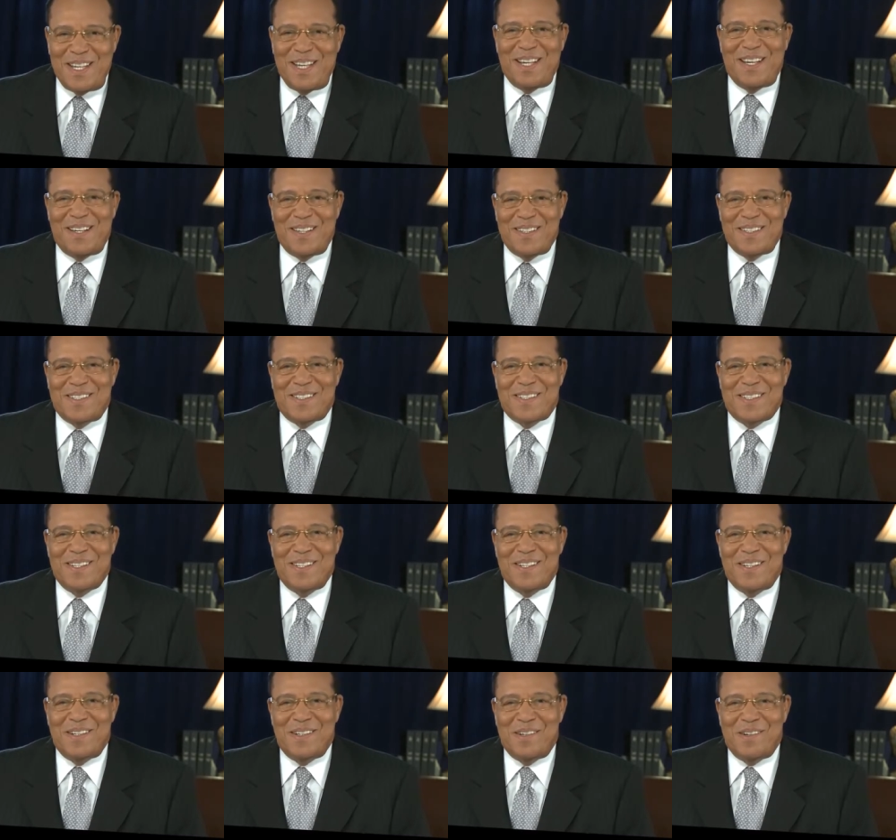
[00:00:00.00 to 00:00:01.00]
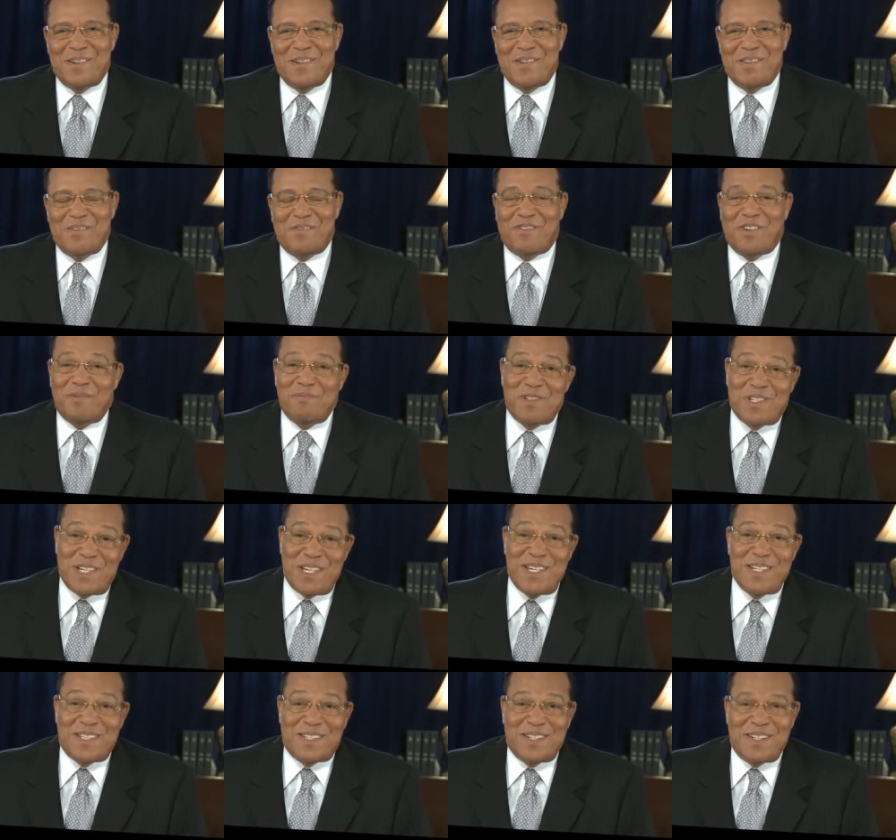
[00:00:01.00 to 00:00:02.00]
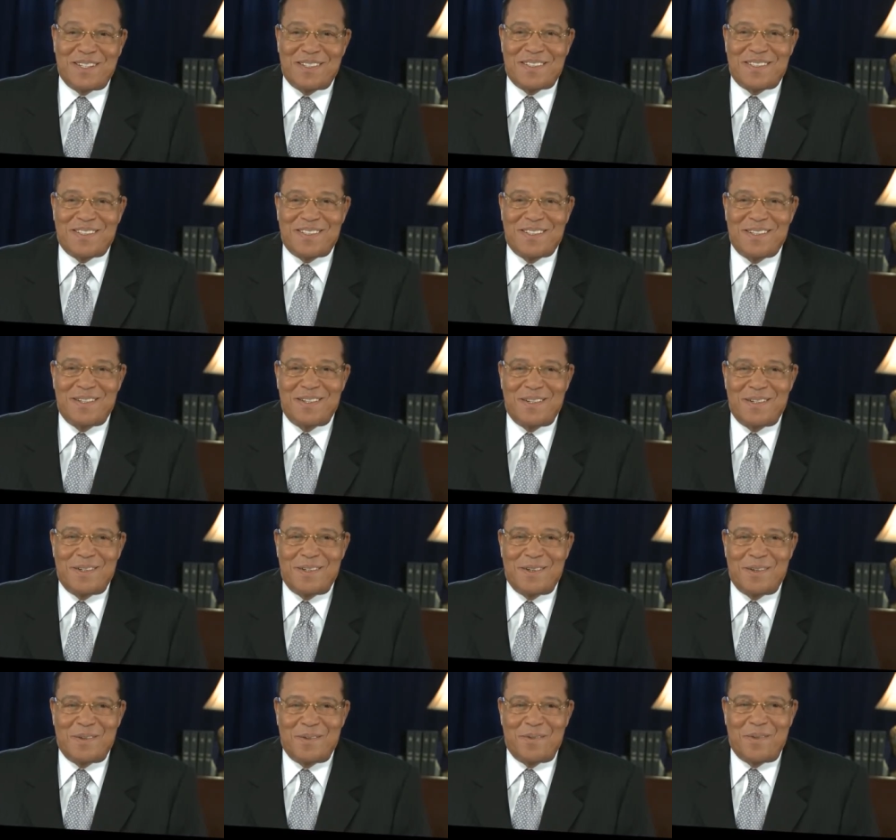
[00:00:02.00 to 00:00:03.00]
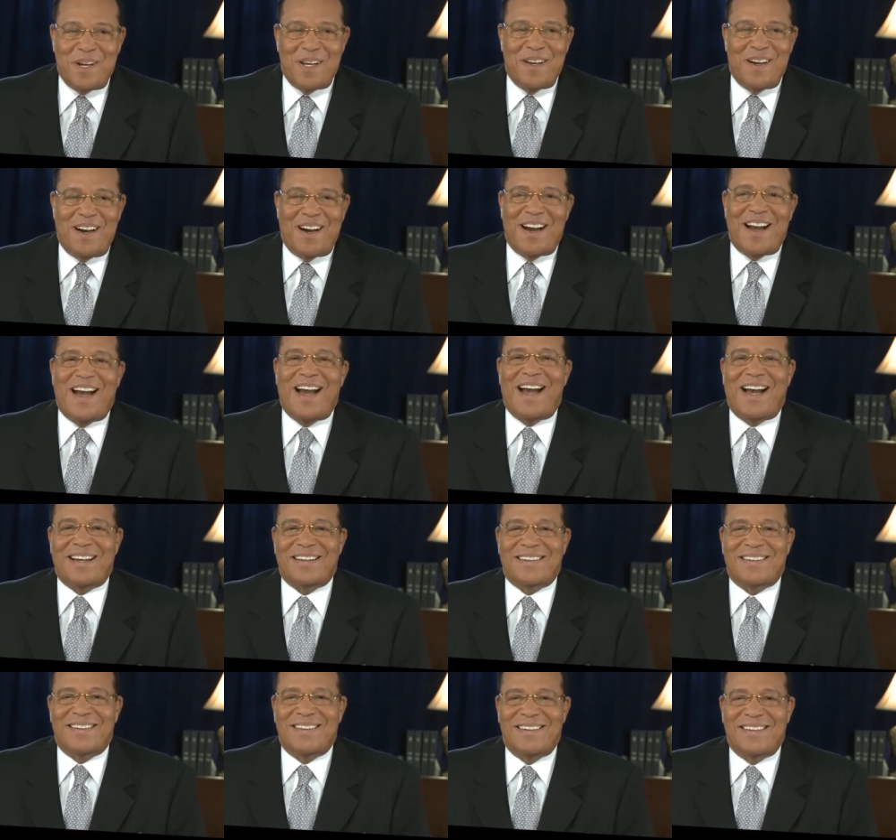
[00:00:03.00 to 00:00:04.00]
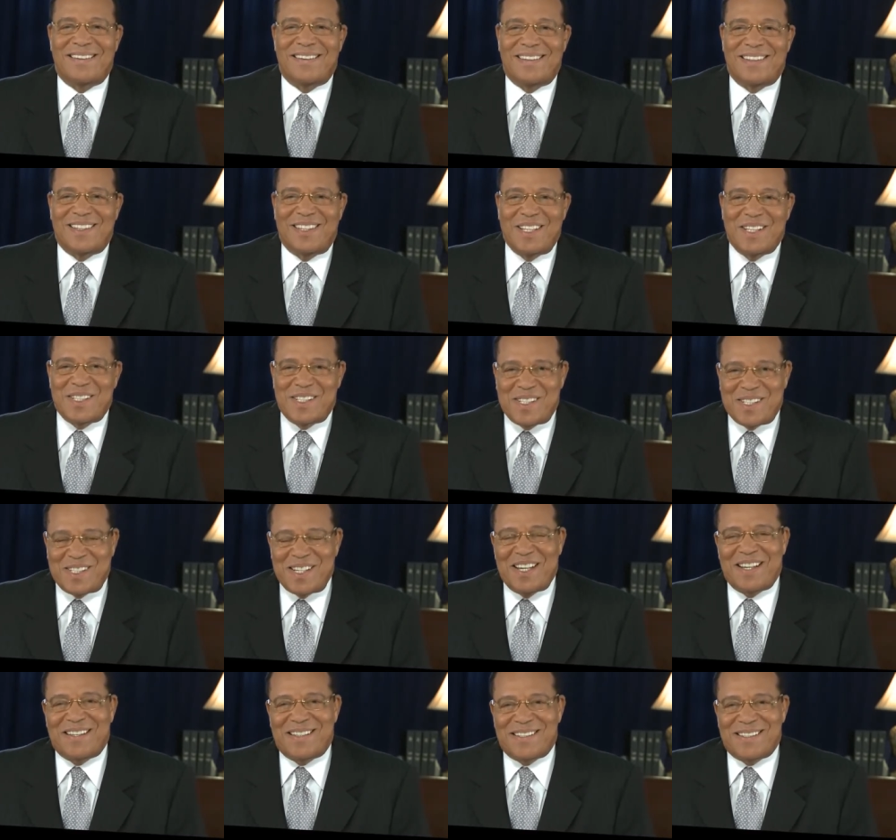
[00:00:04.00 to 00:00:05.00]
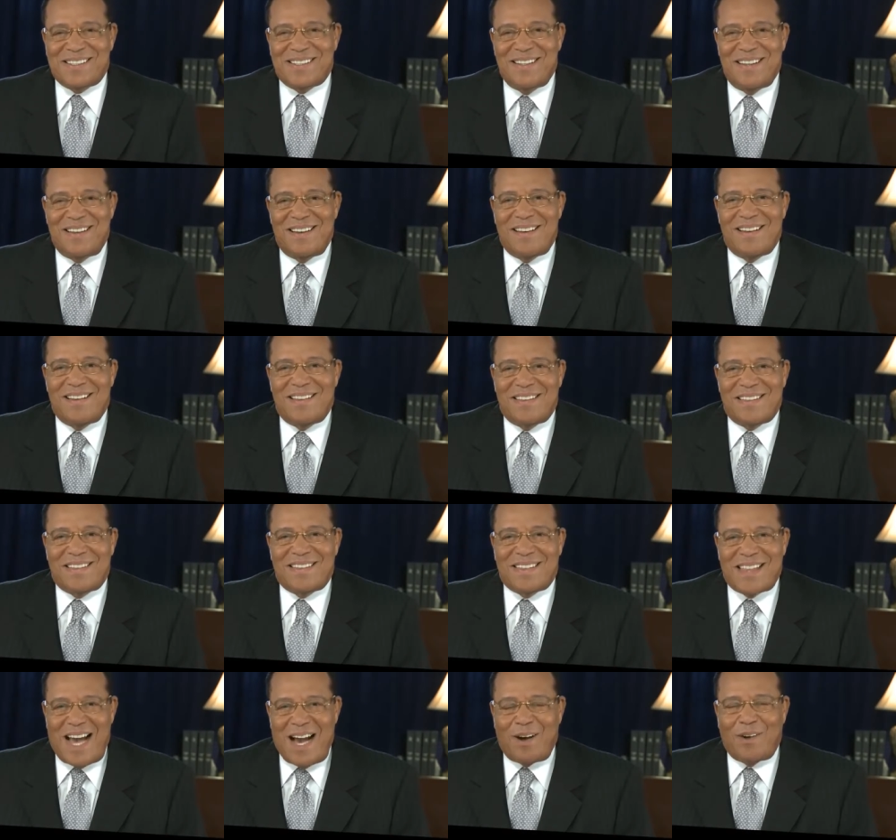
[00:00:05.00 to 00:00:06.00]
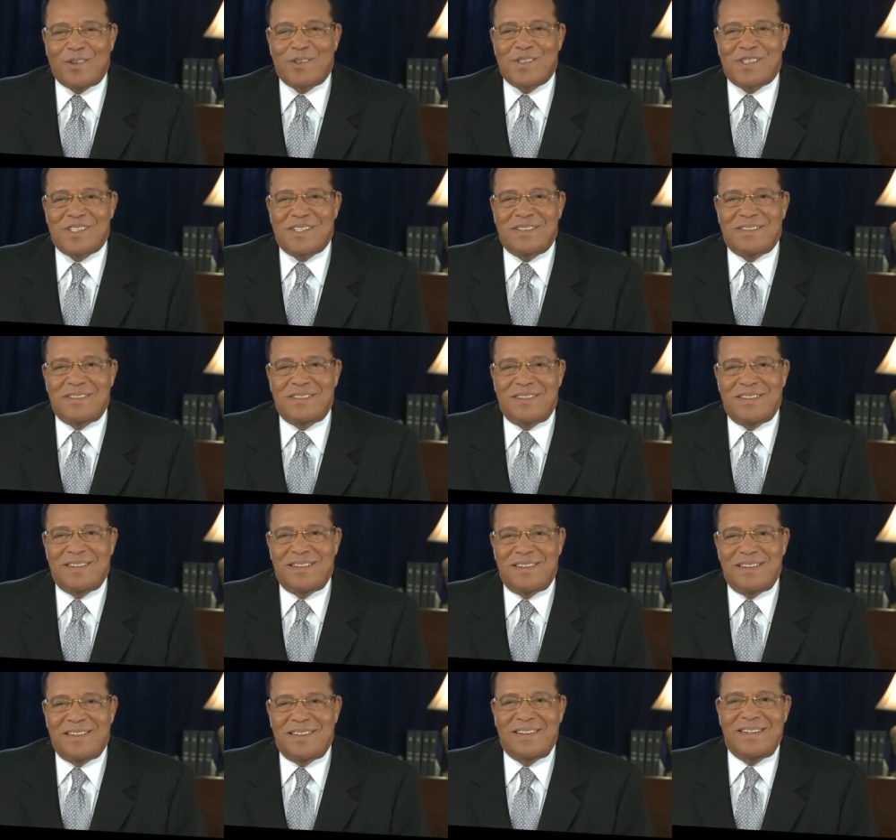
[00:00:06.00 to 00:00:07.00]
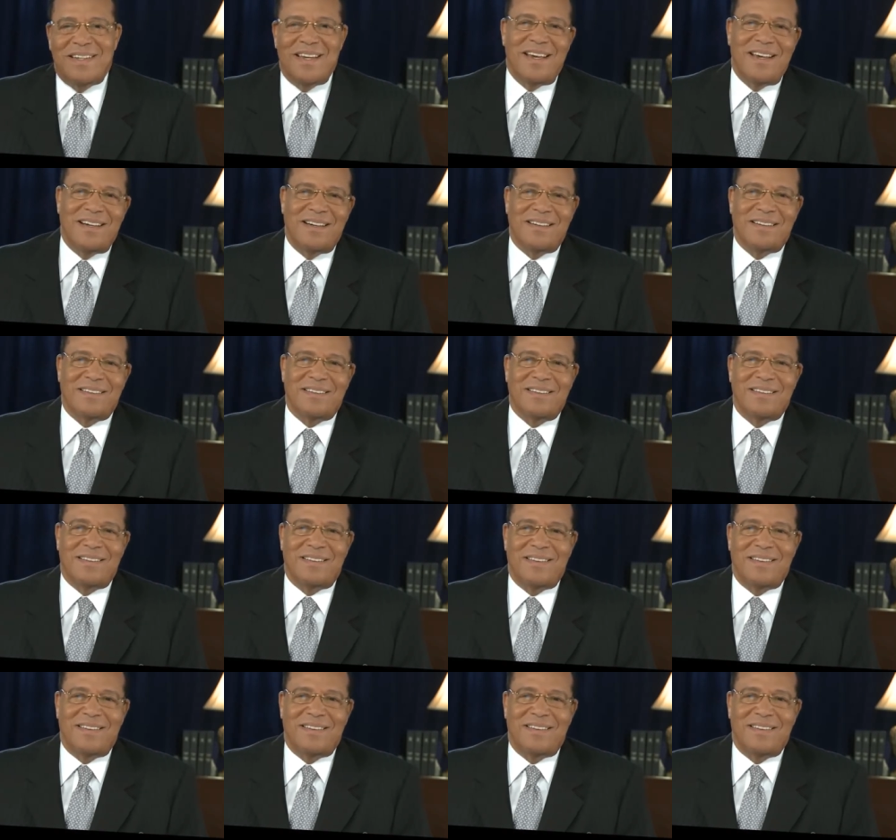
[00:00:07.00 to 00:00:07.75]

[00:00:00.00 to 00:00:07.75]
years from Jesus. We are at the six thousandth year.